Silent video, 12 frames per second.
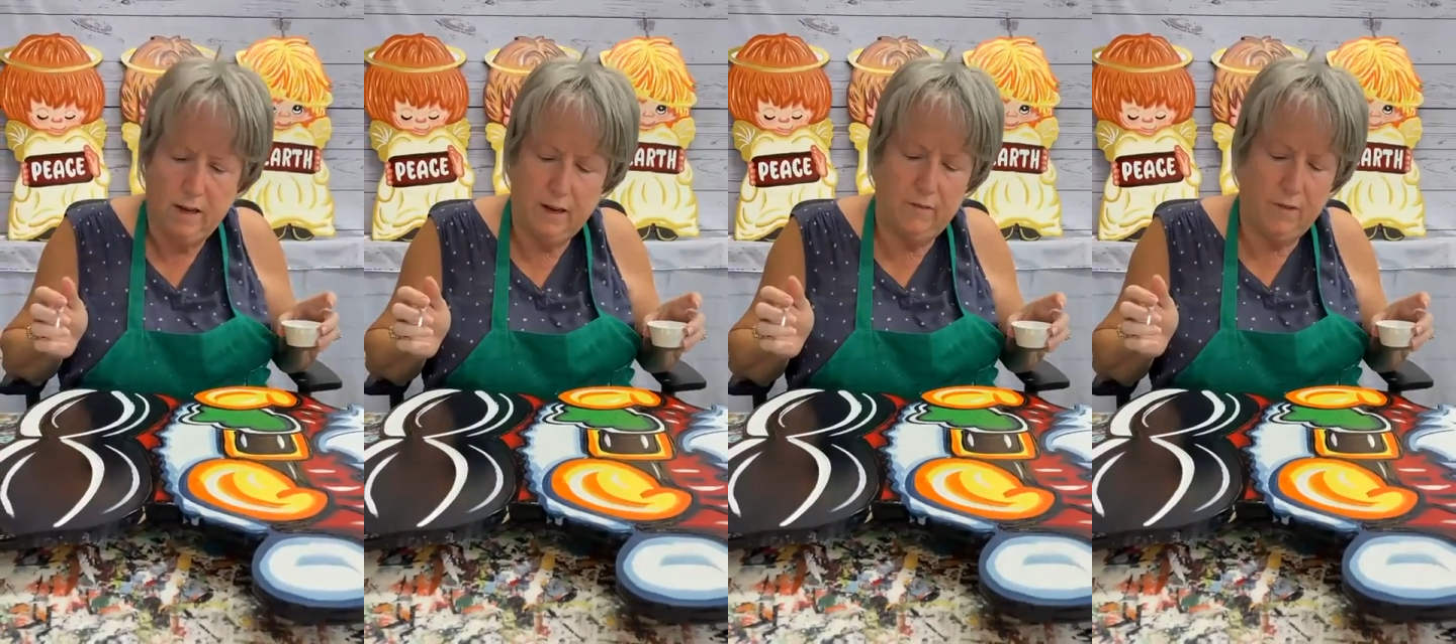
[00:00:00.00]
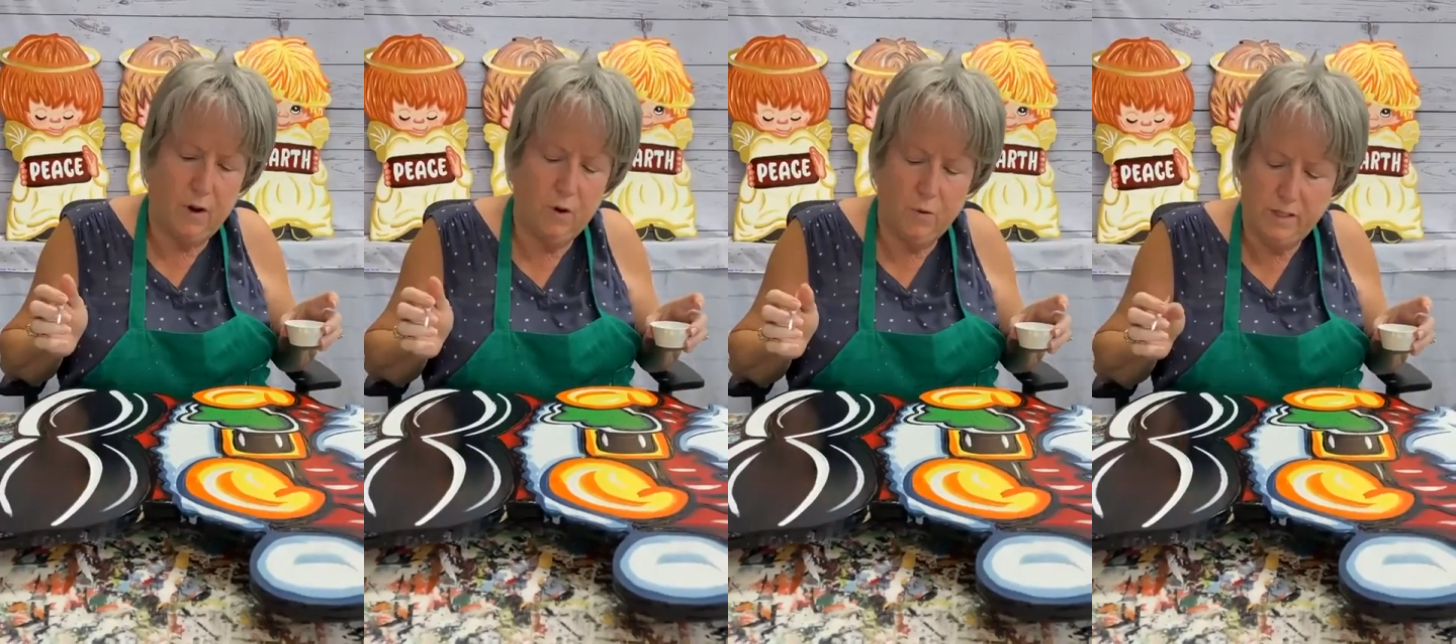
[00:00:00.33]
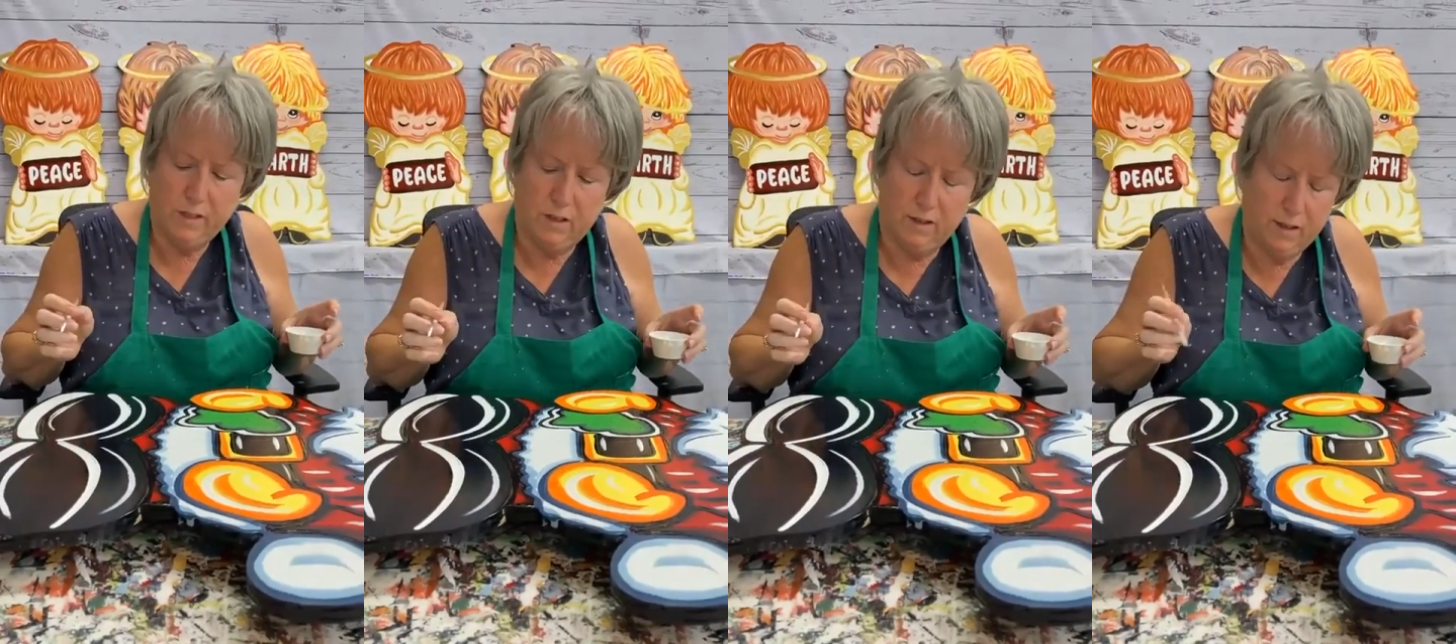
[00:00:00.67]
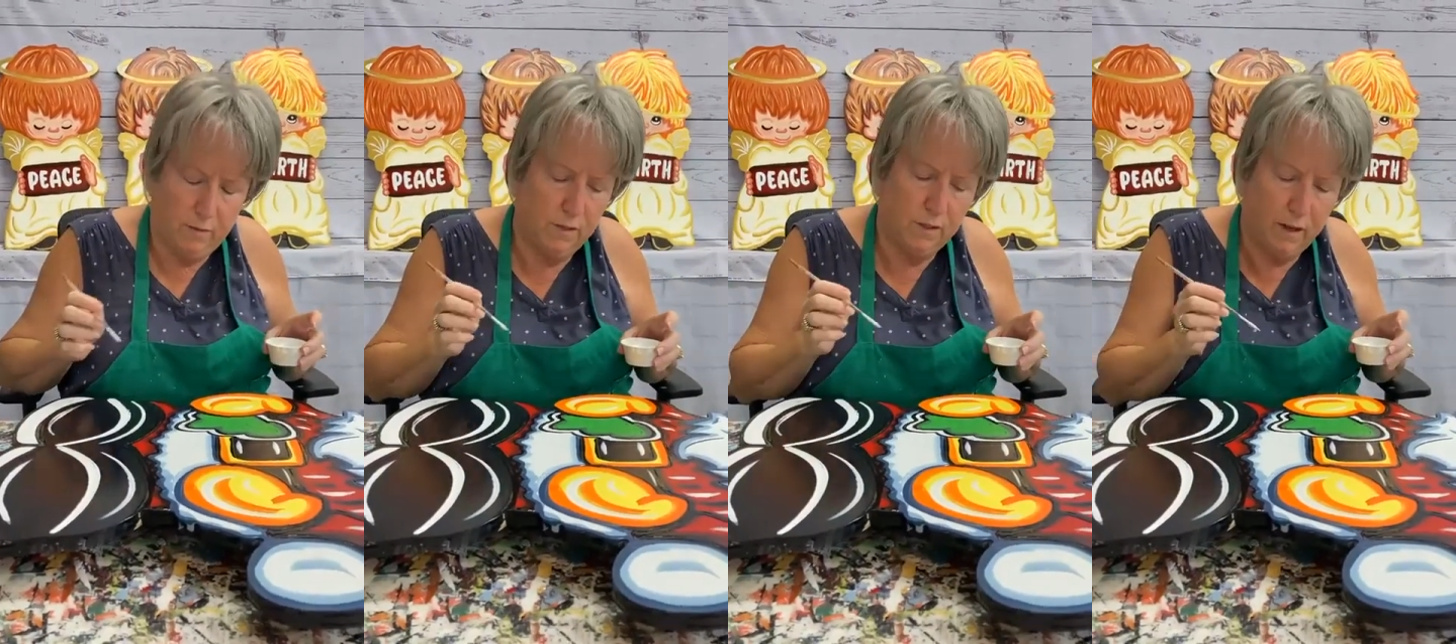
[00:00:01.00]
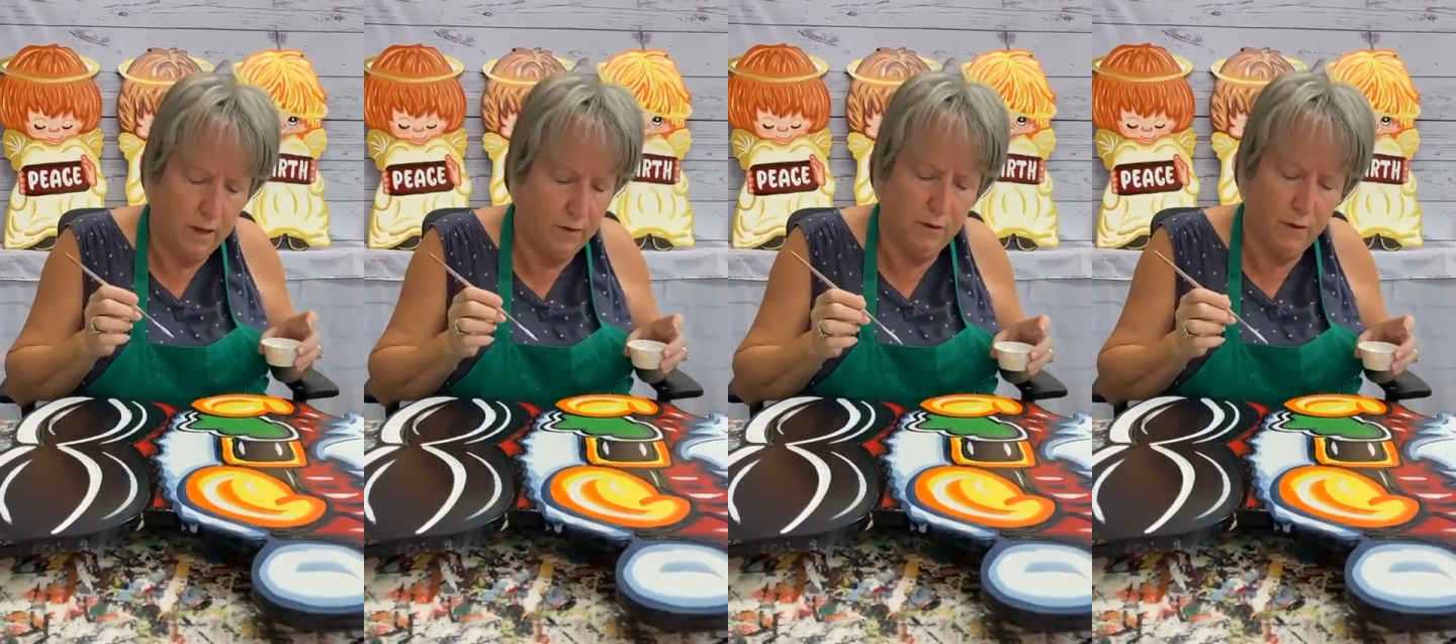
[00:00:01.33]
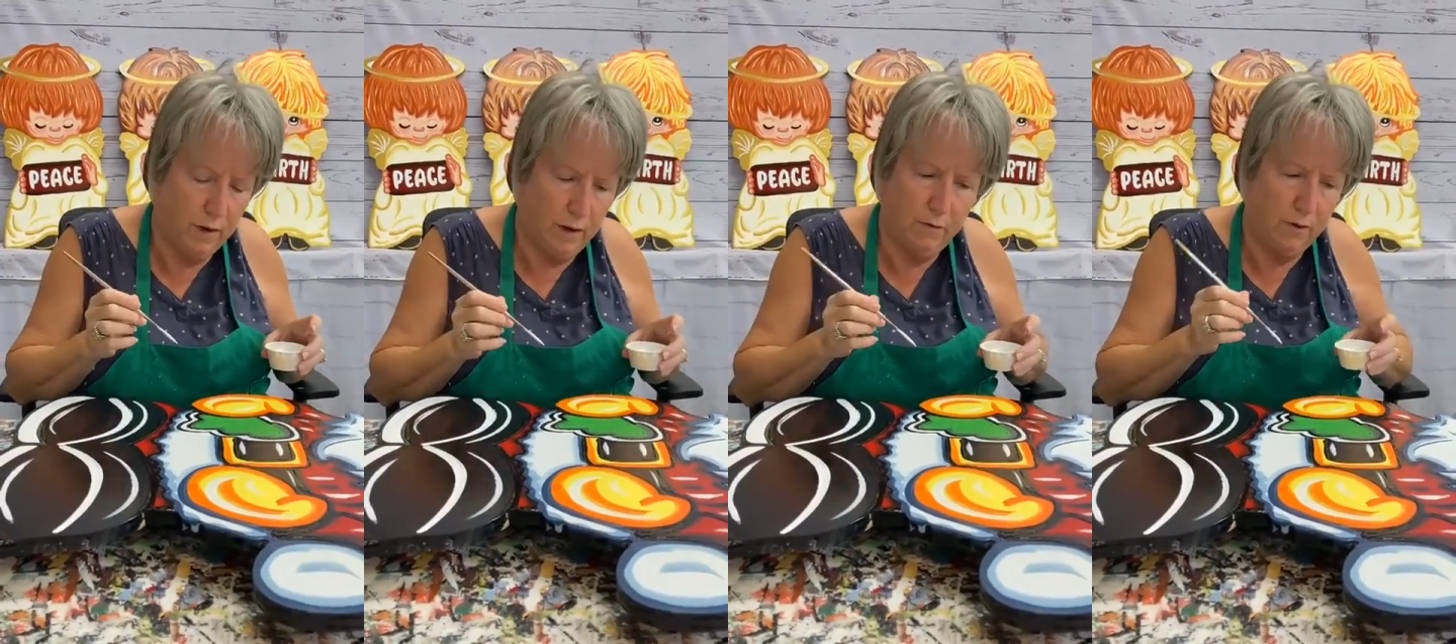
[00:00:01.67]
And I've always thought that was
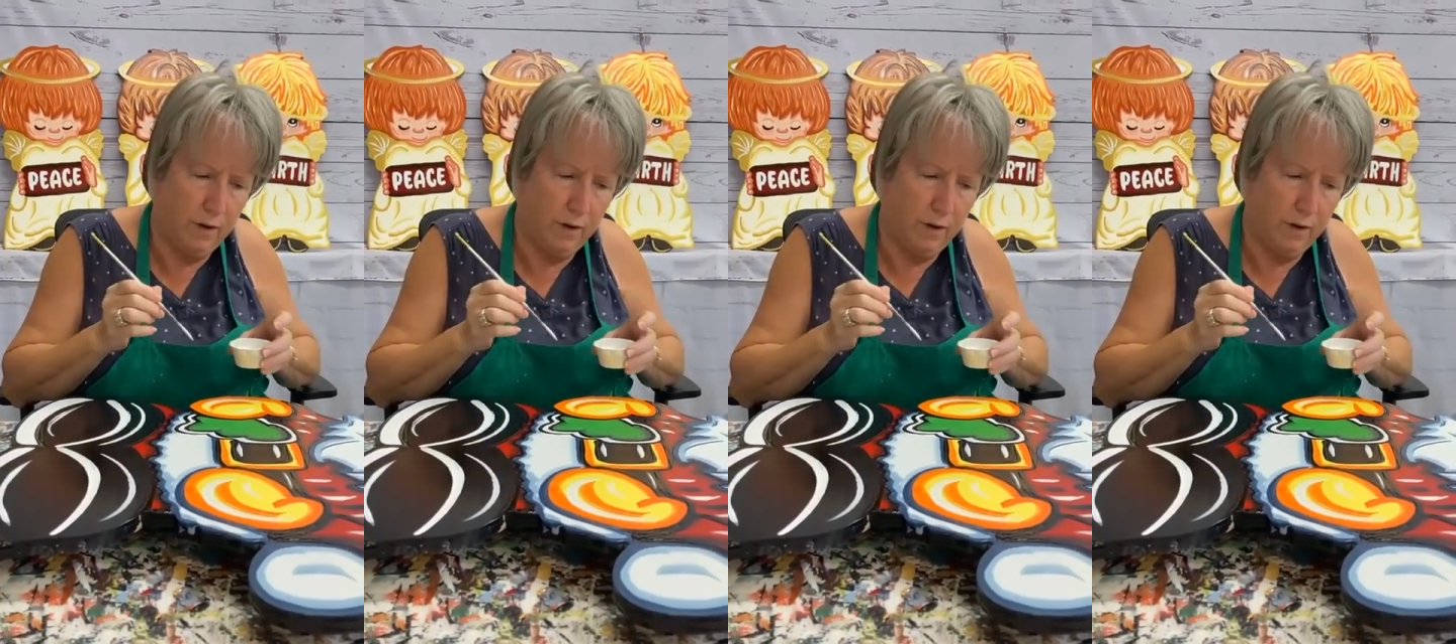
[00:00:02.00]
ever